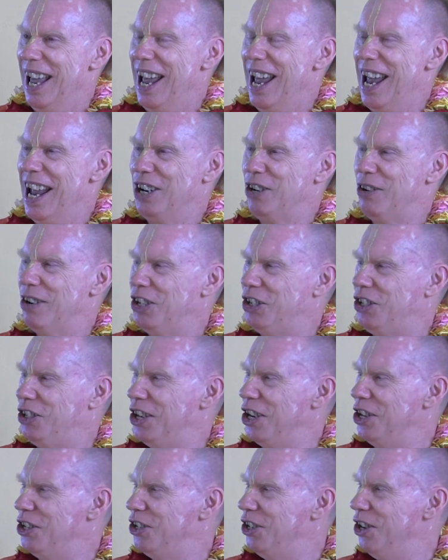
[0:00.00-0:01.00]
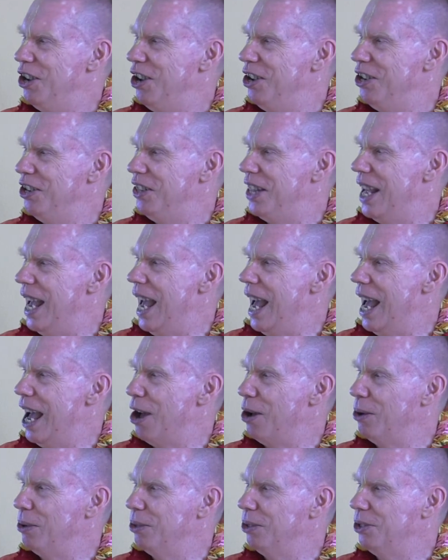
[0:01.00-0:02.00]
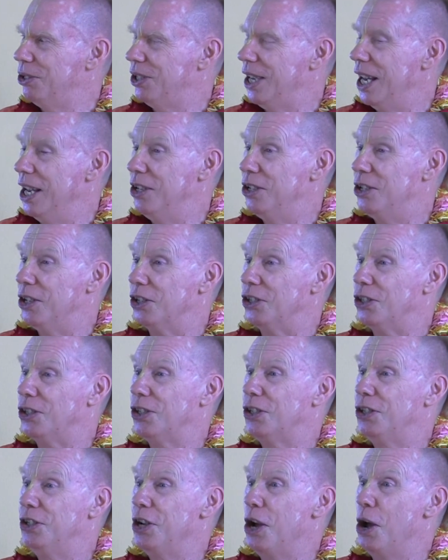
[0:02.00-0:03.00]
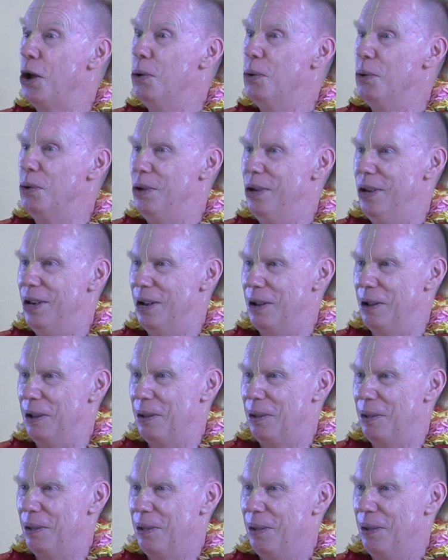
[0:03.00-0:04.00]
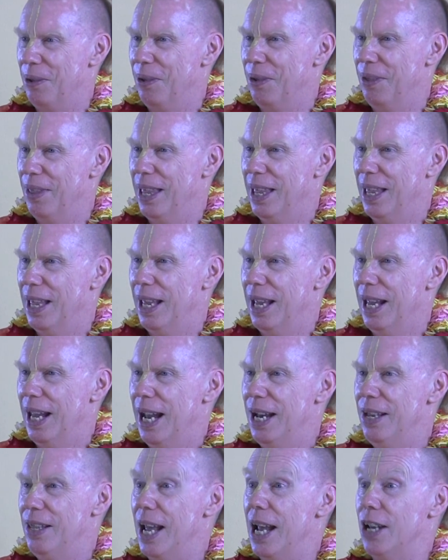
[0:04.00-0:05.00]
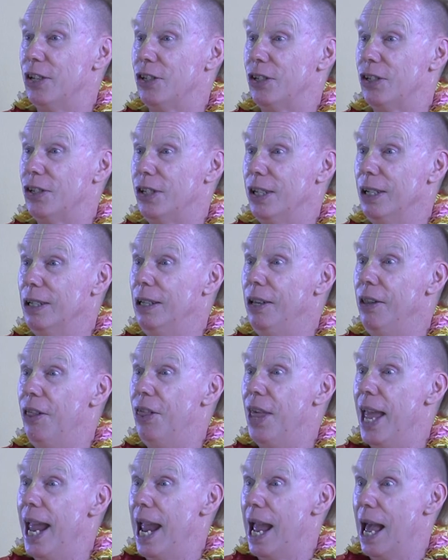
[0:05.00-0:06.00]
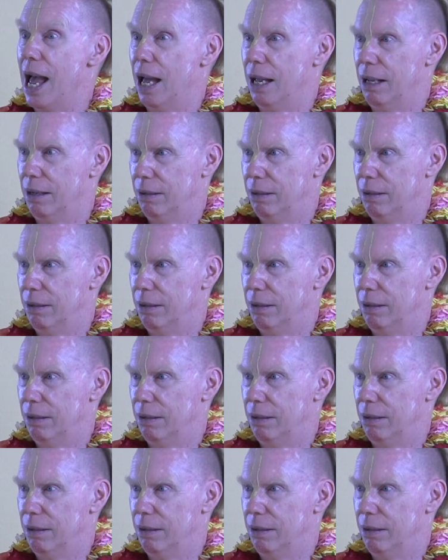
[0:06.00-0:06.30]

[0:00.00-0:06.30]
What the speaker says: And Krishna turned the howls into stone. And they're still there.